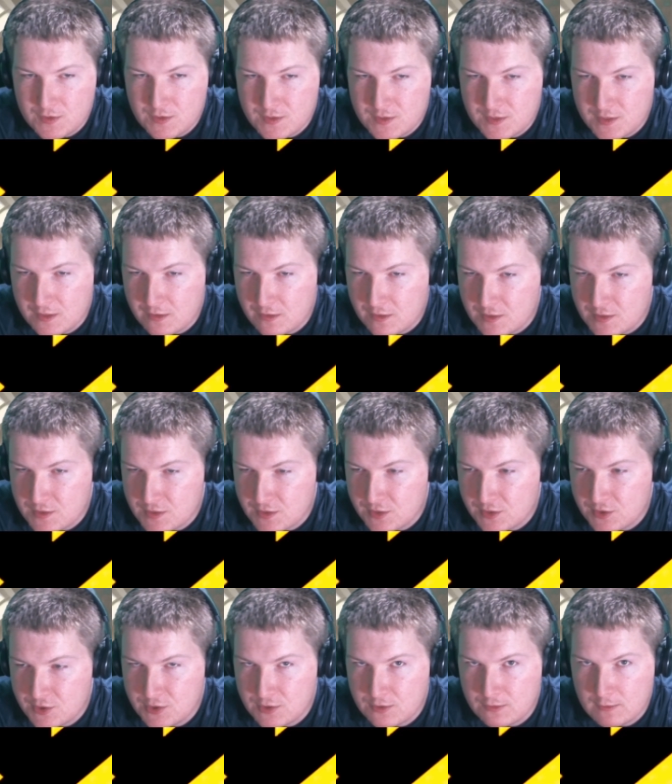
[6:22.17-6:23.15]
the serious
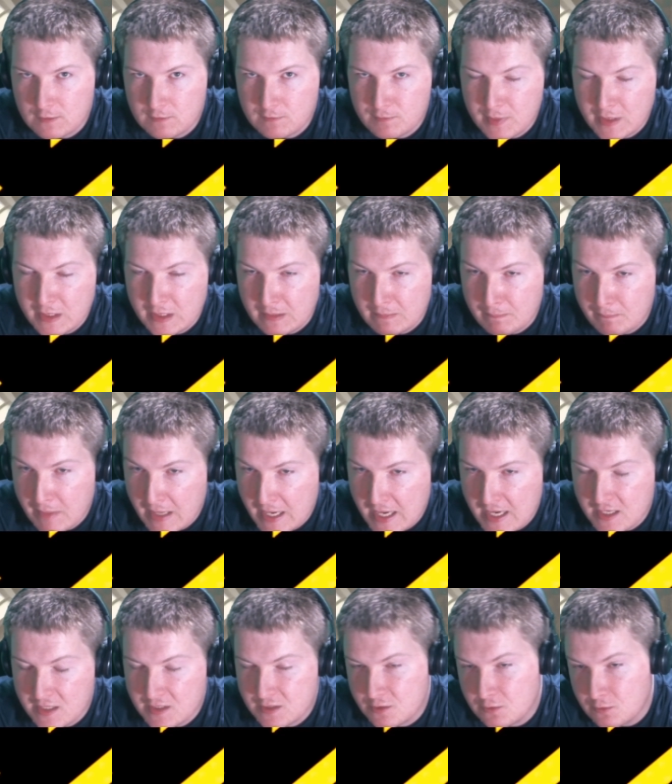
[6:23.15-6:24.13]
issue of being
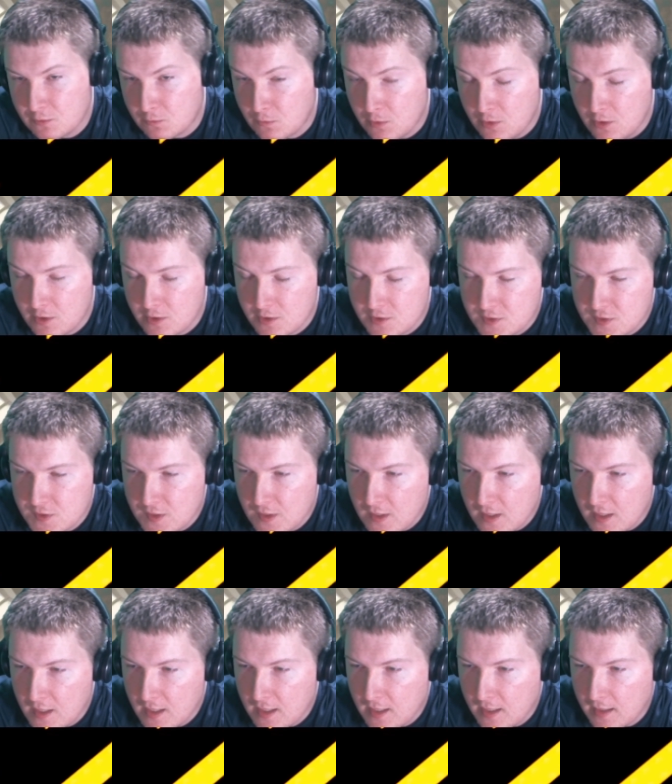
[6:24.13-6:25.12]
banned or worse.
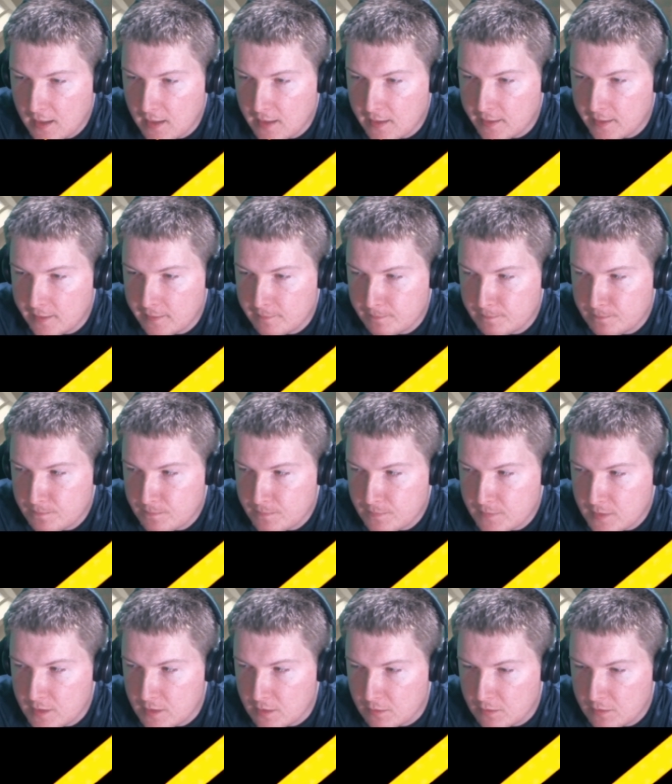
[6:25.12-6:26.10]

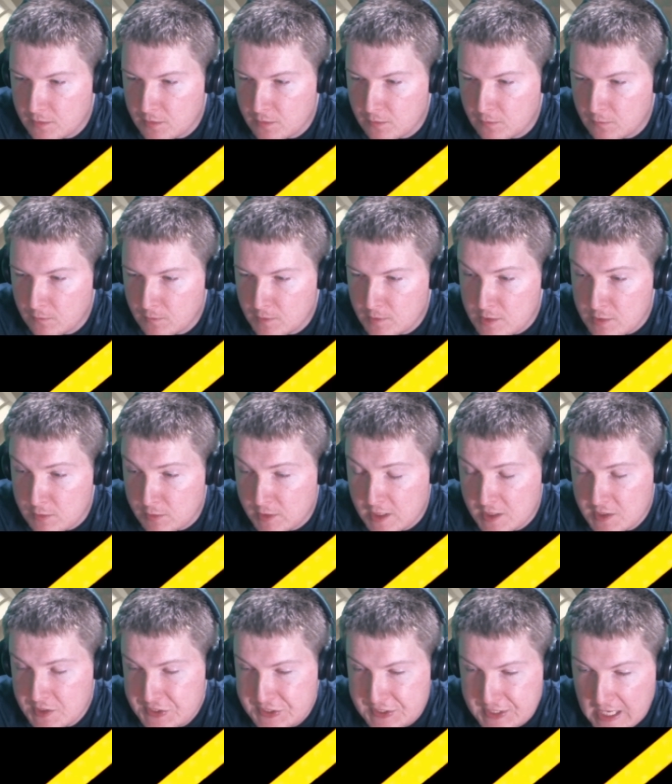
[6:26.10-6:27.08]
You
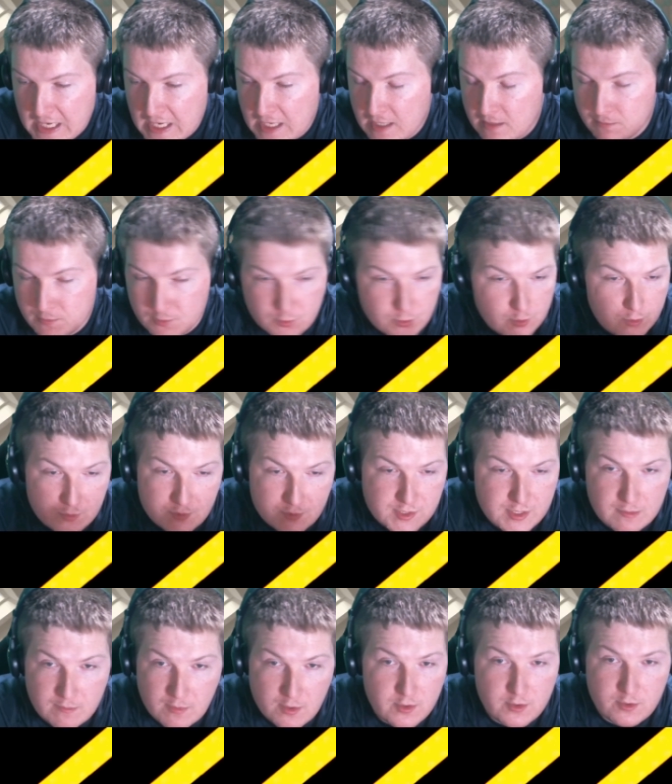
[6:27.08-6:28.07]
get scammed or
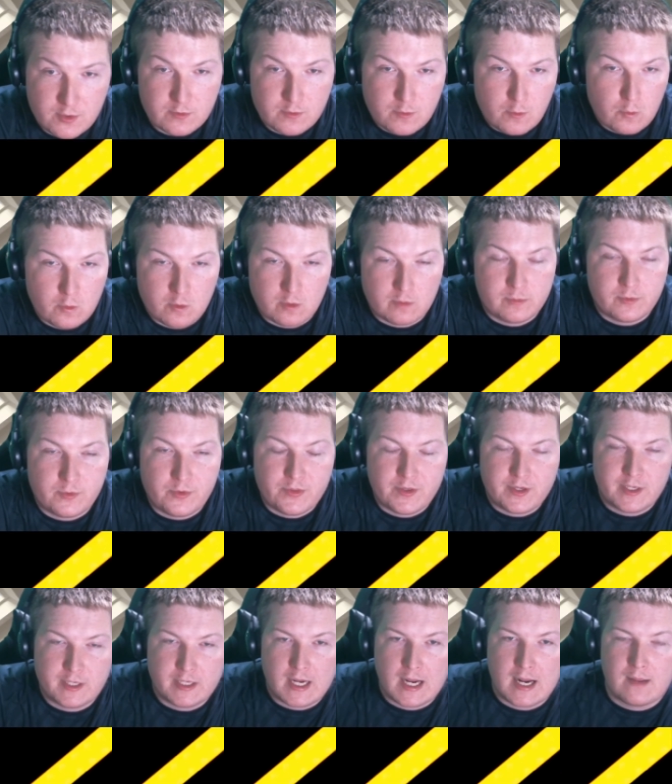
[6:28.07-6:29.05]
some other horrible
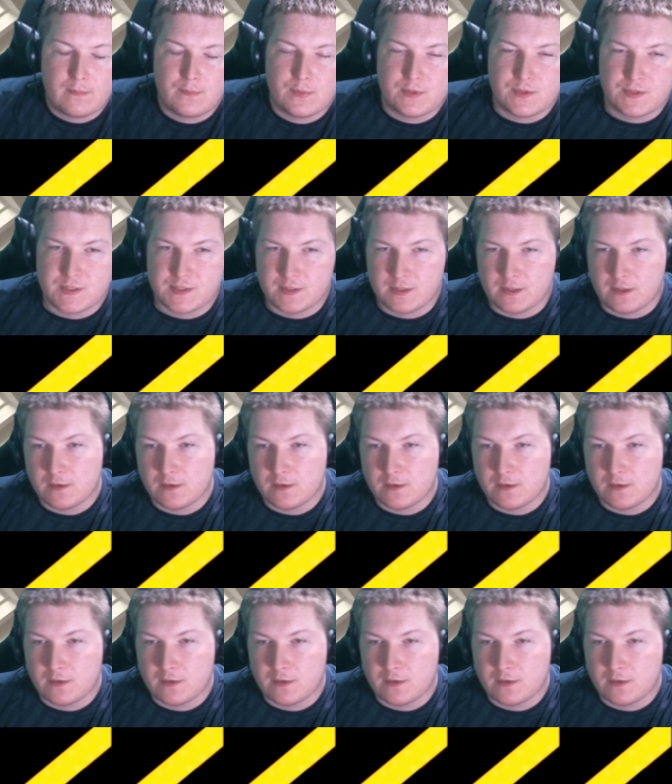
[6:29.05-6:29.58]
thing happens to